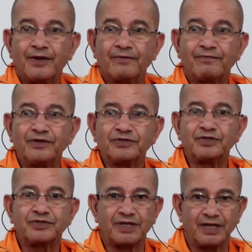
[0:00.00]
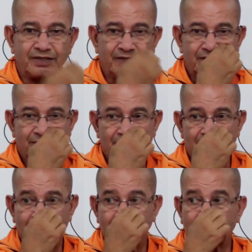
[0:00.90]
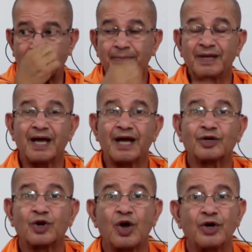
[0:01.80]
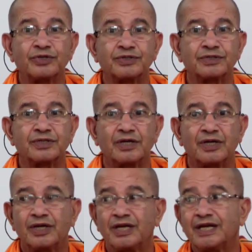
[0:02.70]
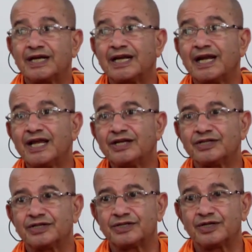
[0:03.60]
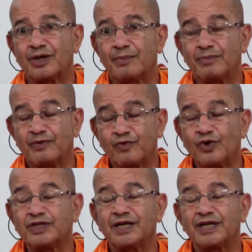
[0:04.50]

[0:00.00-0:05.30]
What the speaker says: First stage is coming across in relation, before the